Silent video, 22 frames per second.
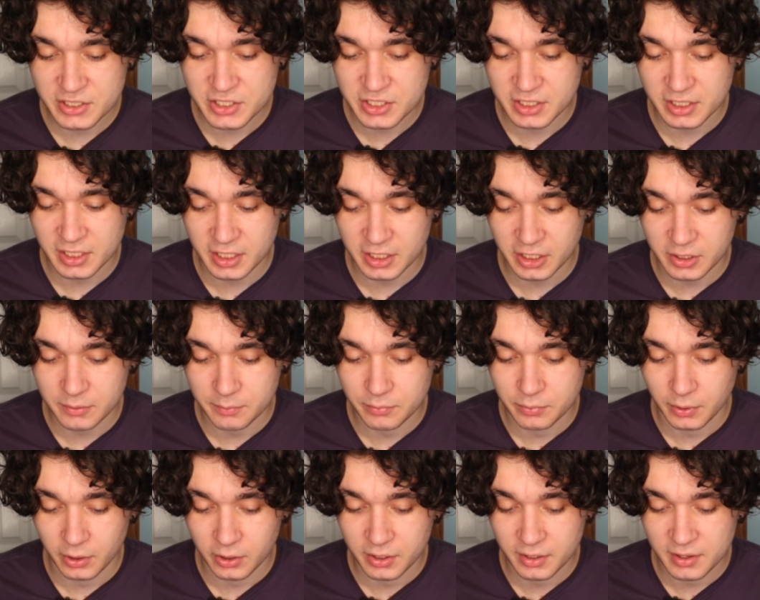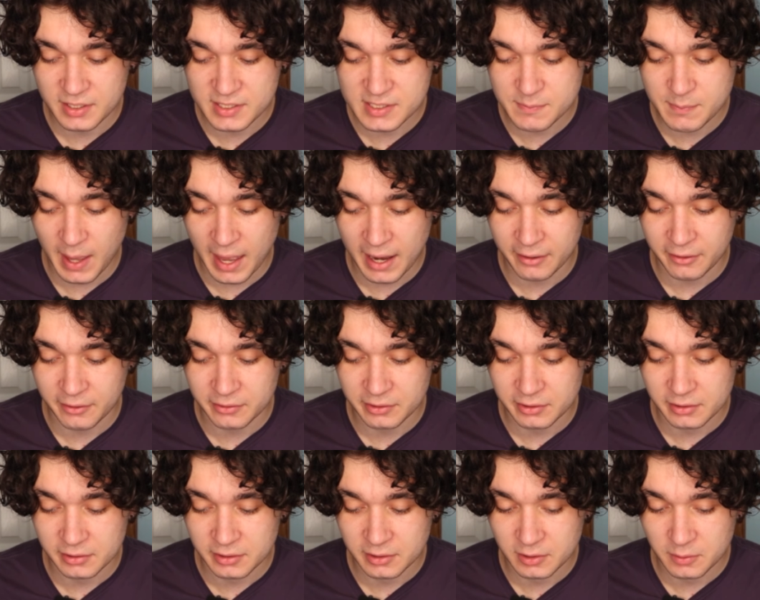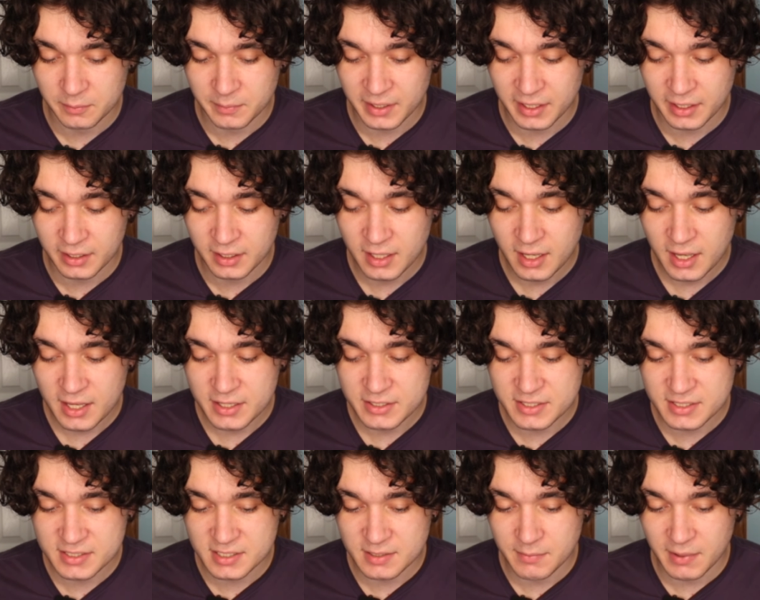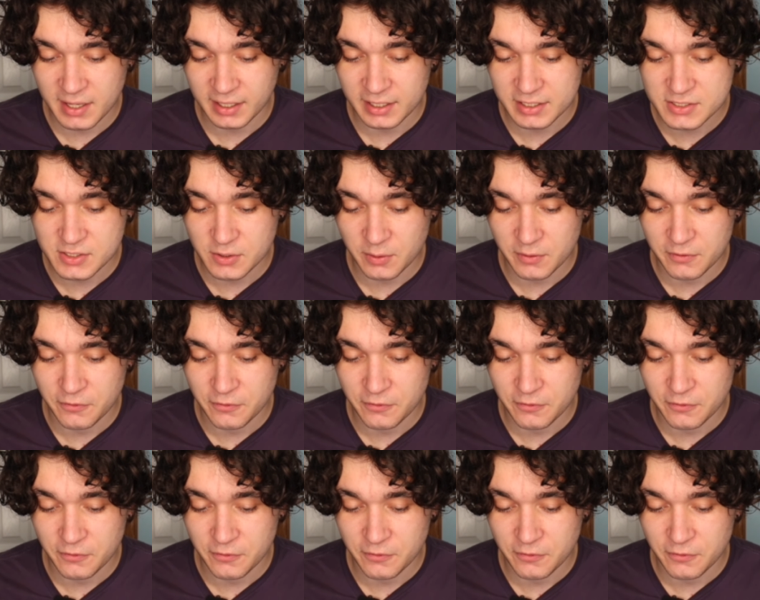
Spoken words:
just gonna blur this background a little bit just to make it so it